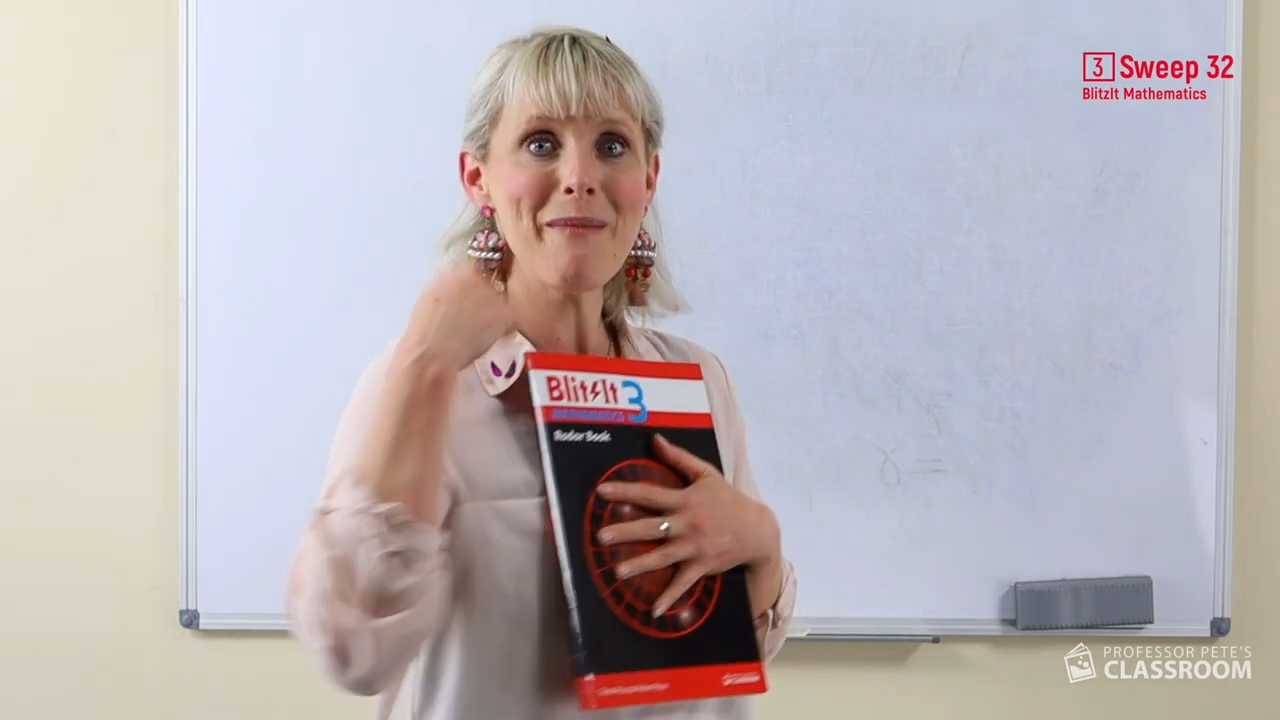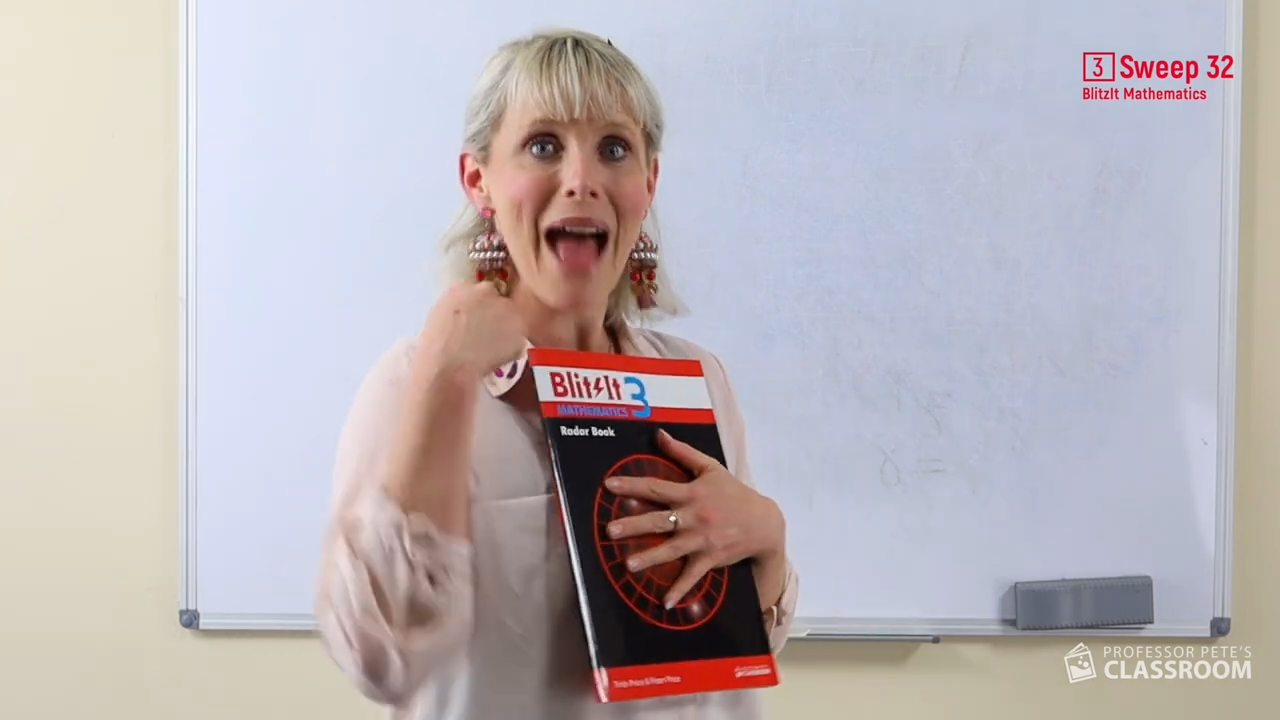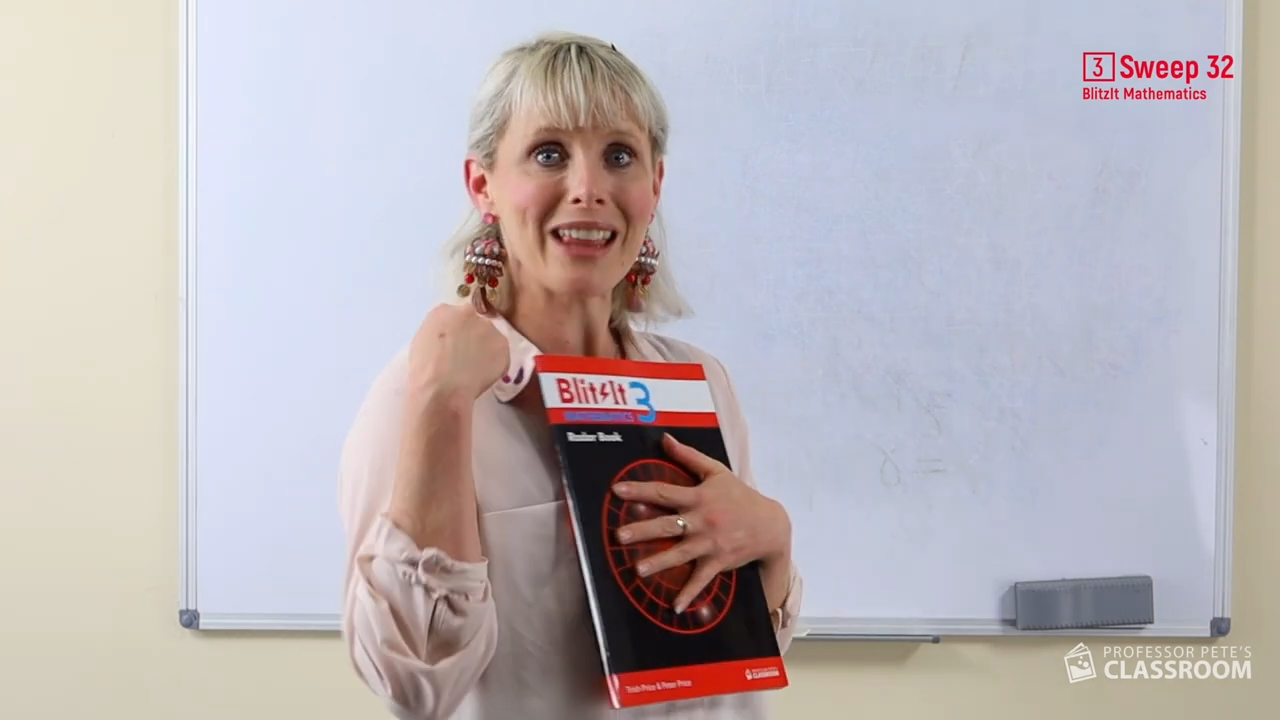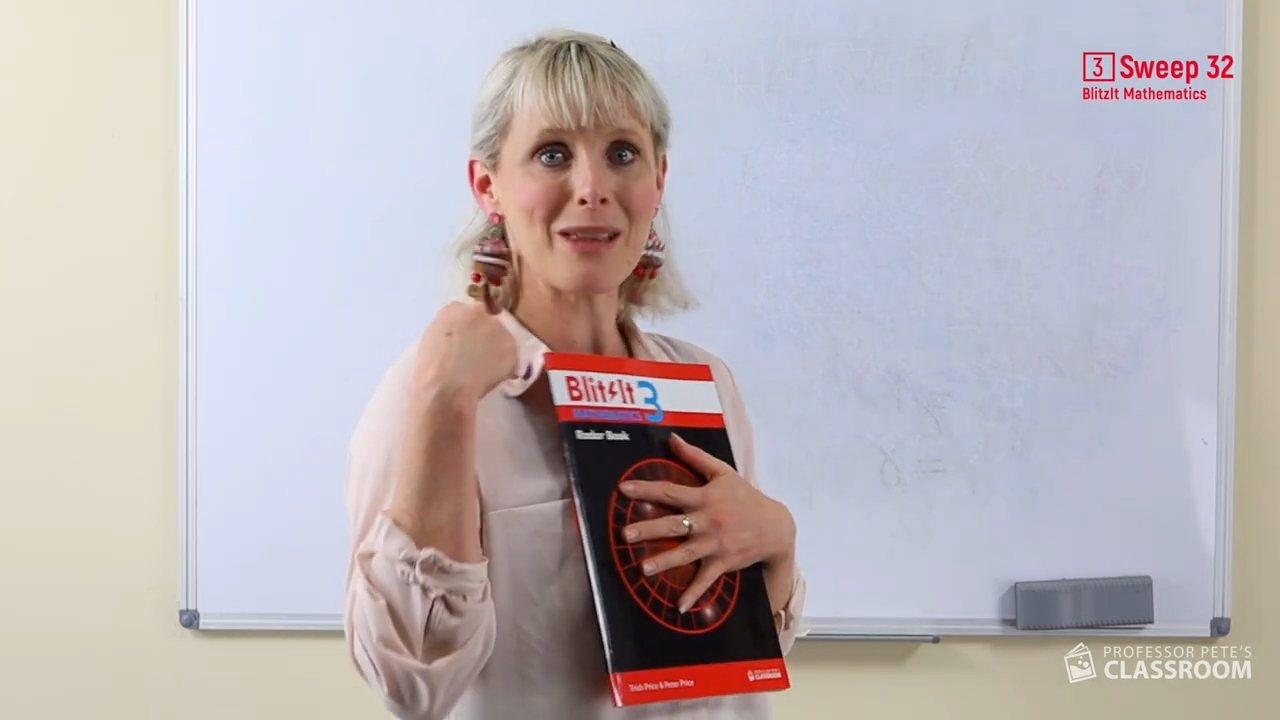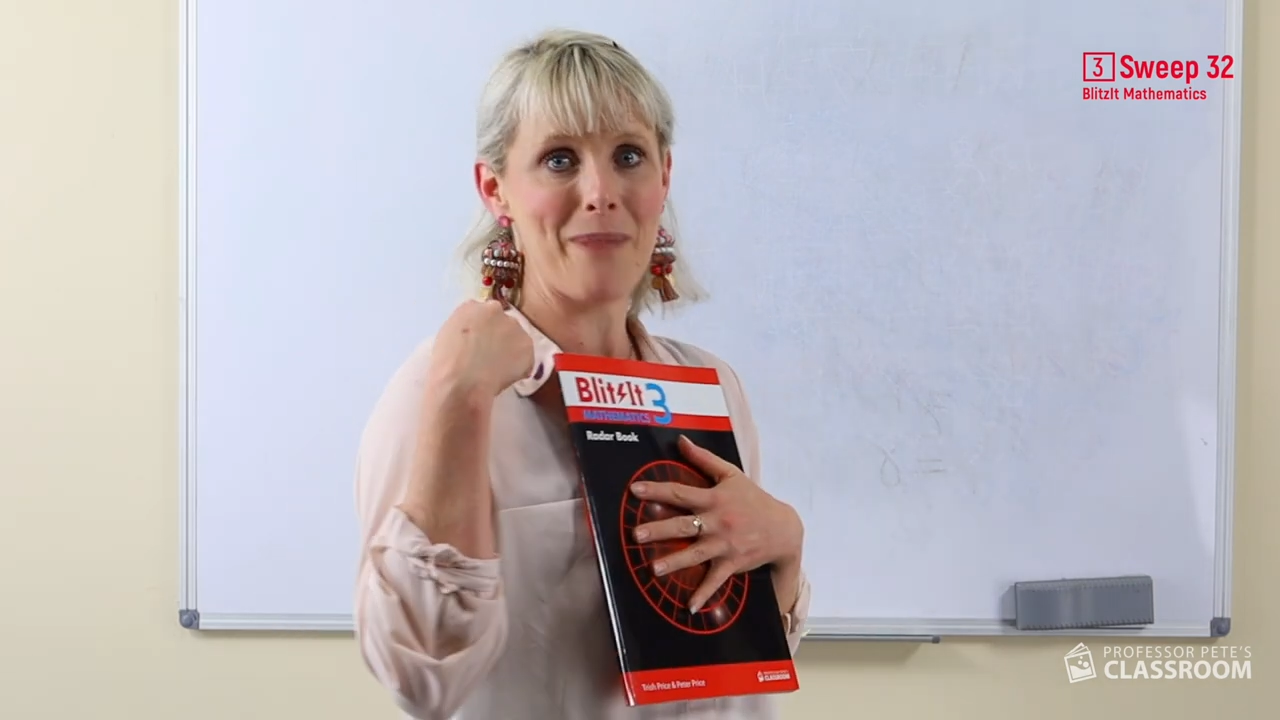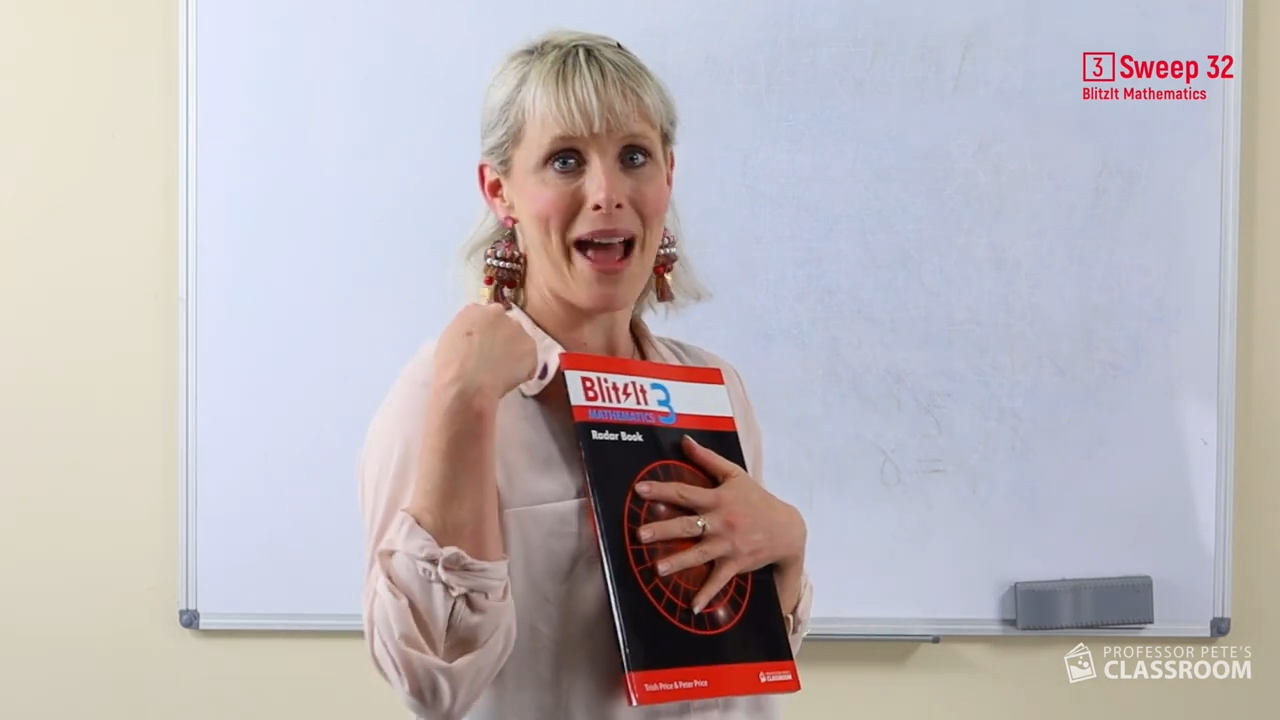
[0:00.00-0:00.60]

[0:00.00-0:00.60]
math